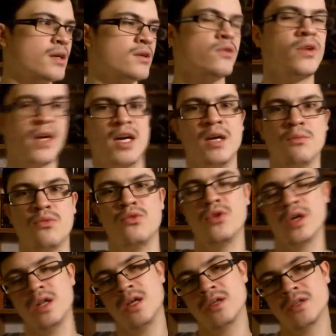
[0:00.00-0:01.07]
crime
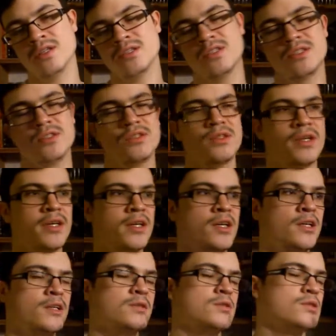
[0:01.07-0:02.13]
thriller that
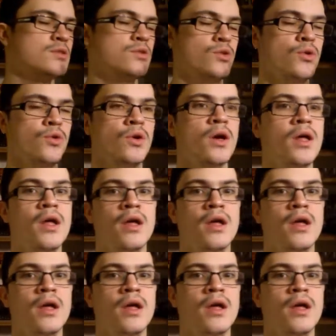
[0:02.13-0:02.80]
tries to